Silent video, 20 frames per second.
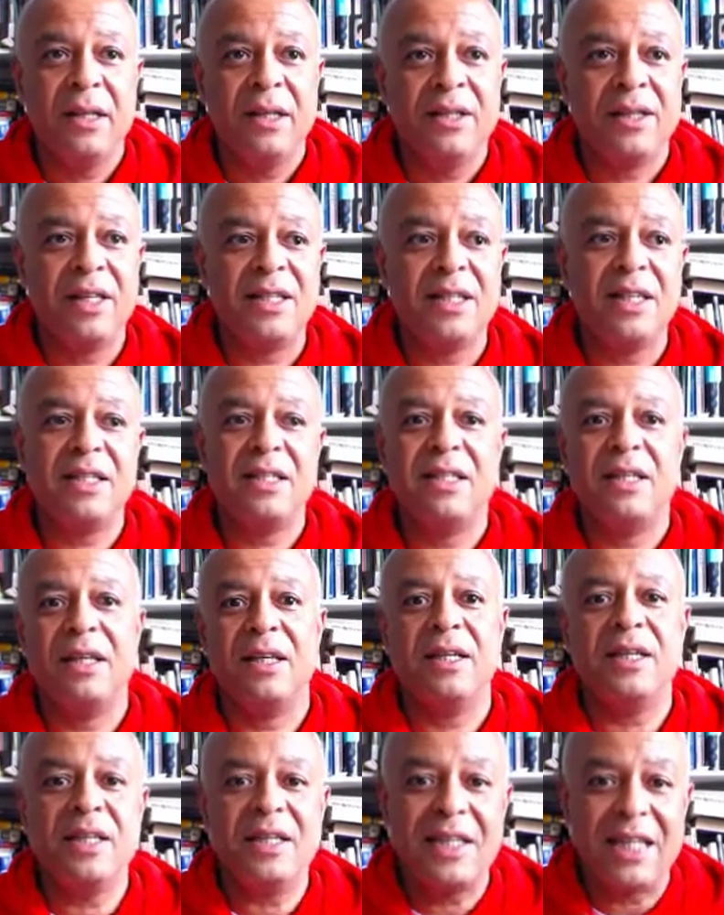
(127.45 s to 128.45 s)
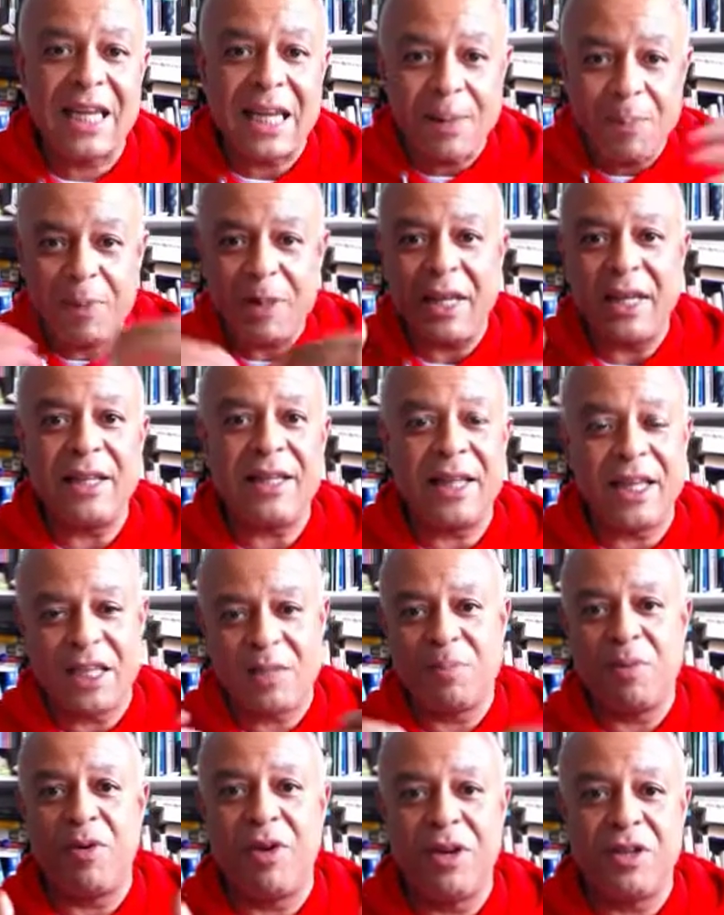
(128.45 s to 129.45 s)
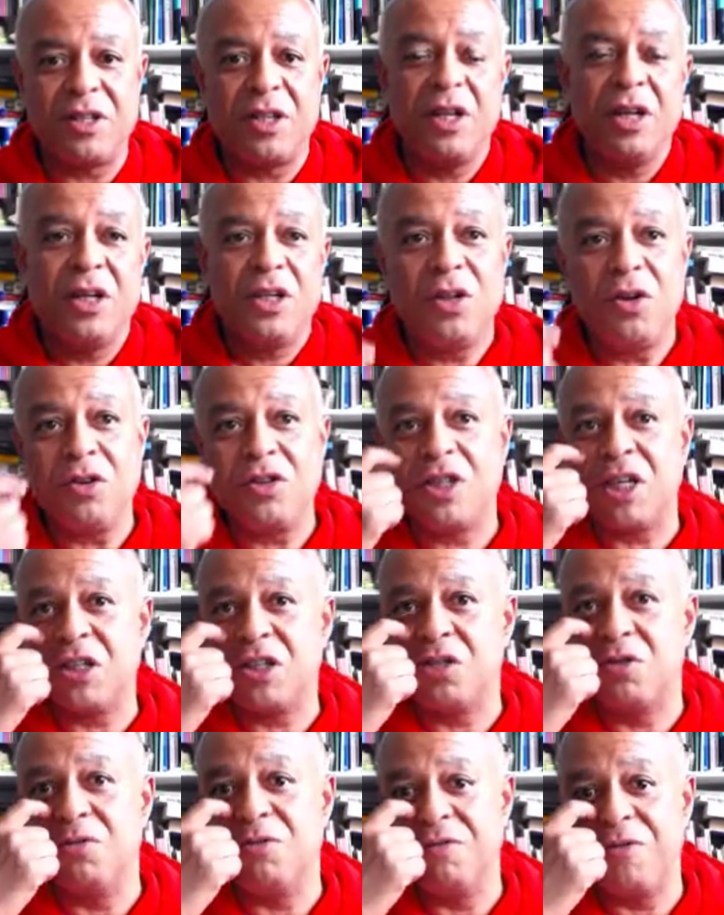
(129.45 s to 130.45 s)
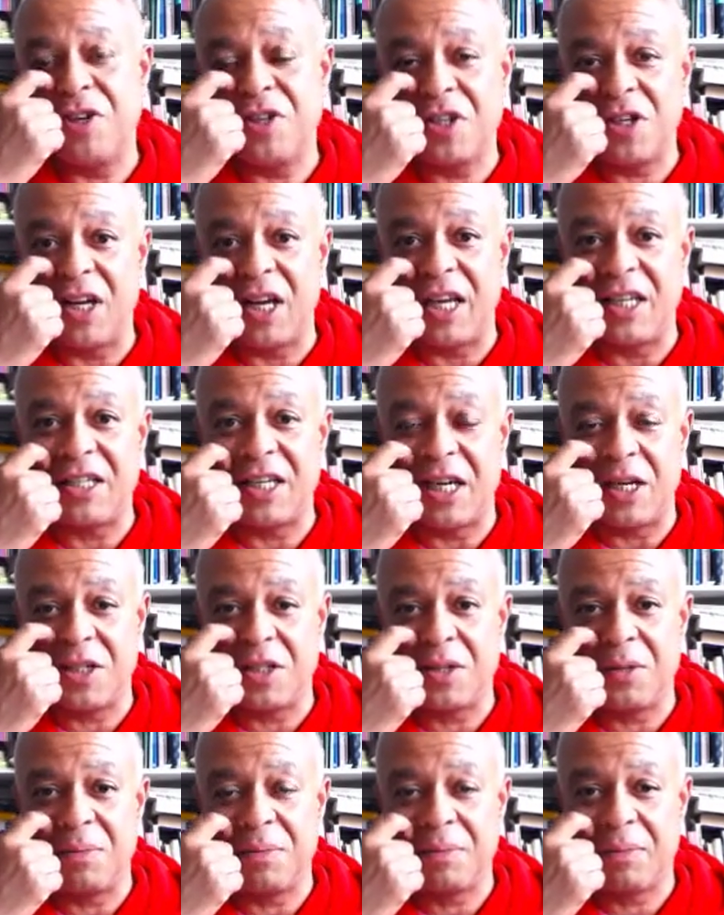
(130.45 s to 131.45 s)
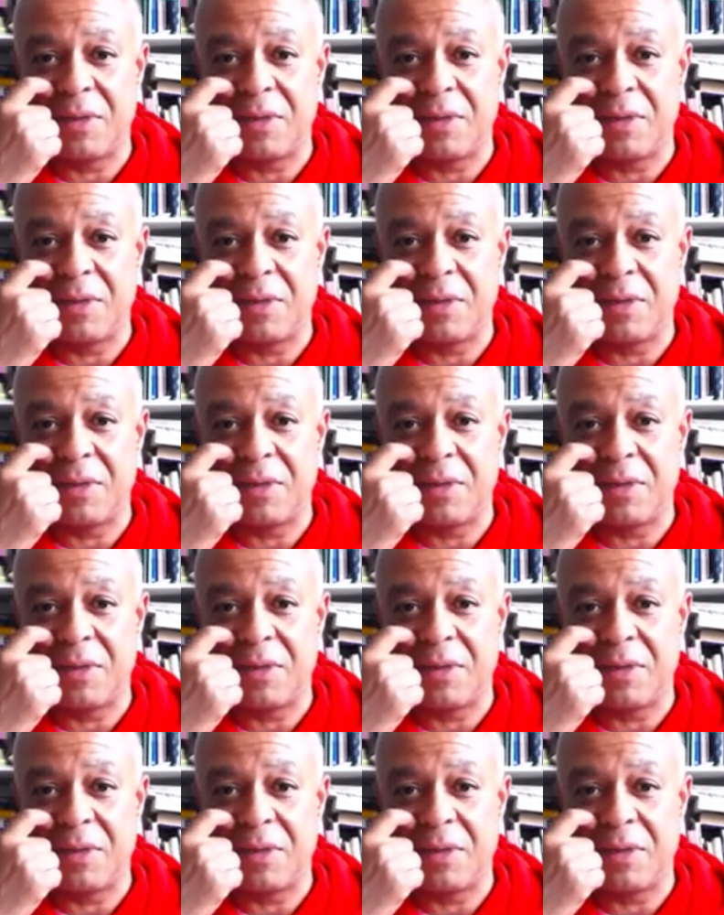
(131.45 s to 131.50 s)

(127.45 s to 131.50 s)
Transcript: This is deepening the experience, not just through visualization.